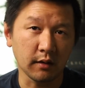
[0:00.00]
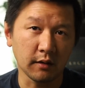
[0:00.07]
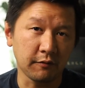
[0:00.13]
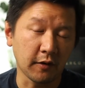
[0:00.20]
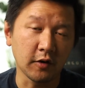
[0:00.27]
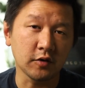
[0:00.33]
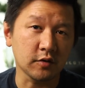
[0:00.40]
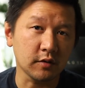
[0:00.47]

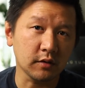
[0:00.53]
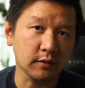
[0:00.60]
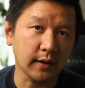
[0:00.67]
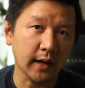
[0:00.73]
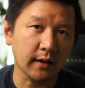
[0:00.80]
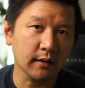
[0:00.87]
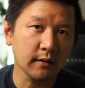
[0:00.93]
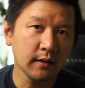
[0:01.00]
furniture
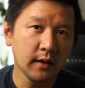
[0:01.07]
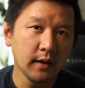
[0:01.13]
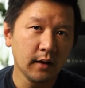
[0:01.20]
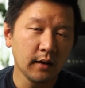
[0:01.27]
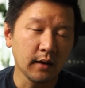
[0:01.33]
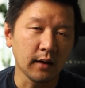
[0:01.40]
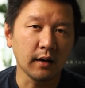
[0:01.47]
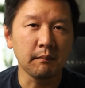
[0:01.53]
together,
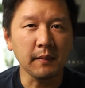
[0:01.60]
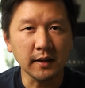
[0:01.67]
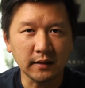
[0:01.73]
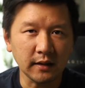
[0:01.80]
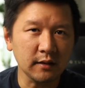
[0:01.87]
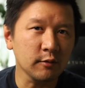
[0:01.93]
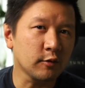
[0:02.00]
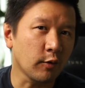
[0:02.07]
might
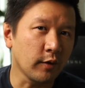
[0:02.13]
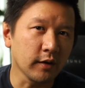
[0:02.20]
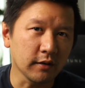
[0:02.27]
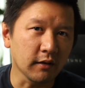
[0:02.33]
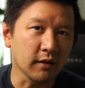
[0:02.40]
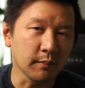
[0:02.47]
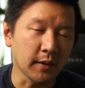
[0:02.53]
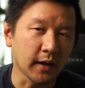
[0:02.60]
take you
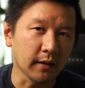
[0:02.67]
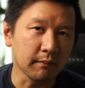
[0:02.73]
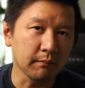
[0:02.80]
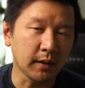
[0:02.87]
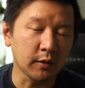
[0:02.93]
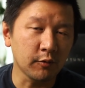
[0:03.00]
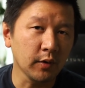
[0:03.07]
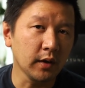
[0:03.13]
20-30 minutes,
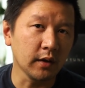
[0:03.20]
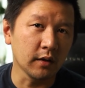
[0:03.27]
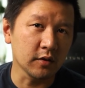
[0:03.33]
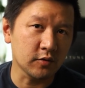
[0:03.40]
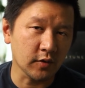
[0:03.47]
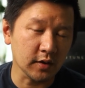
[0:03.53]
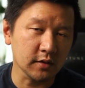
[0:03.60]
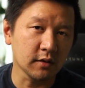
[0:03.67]
but really the
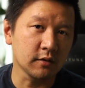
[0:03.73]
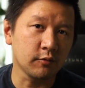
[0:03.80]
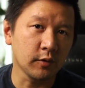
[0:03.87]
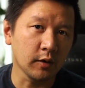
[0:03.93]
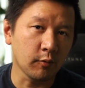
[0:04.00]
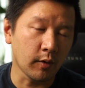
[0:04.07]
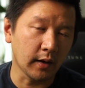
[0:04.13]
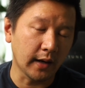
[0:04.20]
instruction is
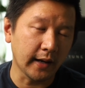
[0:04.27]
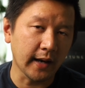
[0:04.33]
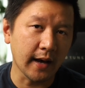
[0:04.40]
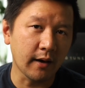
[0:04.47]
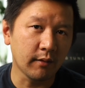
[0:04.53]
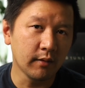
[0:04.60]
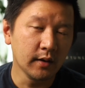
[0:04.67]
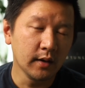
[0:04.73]
really well laid
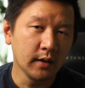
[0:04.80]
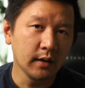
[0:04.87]
out.